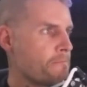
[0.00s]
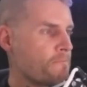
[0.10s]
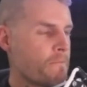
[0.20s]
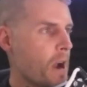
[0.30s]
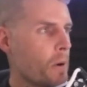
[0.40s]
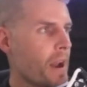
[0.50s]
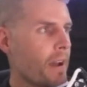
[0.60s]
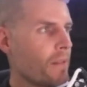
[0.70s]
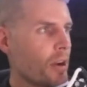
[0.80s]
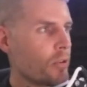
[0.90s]
I don't
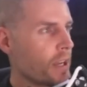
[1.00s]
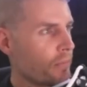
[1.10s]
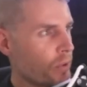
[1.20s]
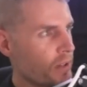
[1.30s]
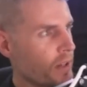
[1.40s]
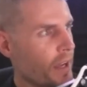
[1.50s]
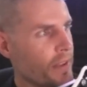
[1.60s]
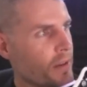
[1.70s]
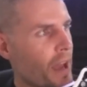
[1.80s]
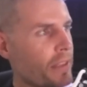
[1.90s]
have one. I
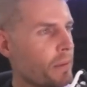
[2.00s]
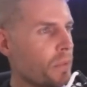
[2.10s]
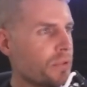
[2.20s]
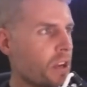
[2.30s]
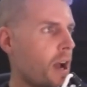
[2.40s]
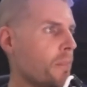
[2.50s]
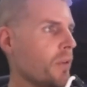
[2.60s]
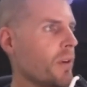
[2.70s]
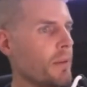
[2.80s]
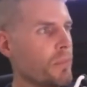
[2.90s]
think most
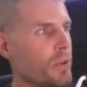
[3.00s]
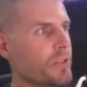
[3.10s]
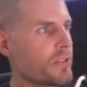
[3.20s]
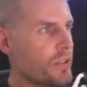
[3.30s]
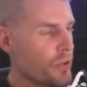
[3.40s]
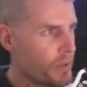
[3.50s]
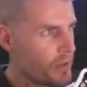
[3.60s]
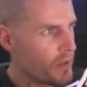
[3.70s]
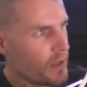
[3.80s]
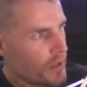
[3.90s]
copywriting books are stupid.
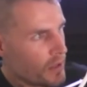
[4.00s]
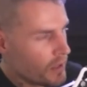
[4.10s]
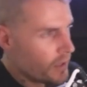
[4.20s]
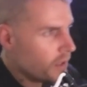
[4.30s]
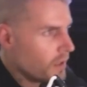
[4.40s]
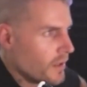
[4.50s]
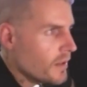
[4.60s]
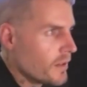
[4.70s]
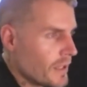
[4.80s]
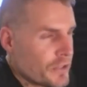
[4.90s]

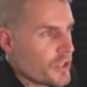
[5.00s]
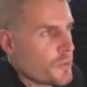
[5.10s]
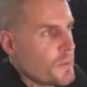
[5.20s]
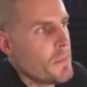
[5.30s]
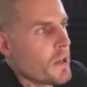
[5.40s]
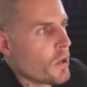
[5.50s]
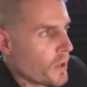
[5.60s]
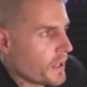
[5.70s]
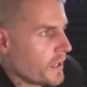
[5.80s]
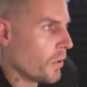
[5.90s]
That's just me being a
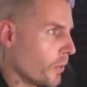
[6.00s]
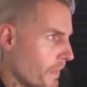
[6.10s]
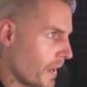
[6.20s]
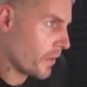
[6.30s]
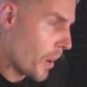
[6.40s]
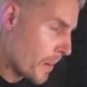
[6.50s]
rickety old man though.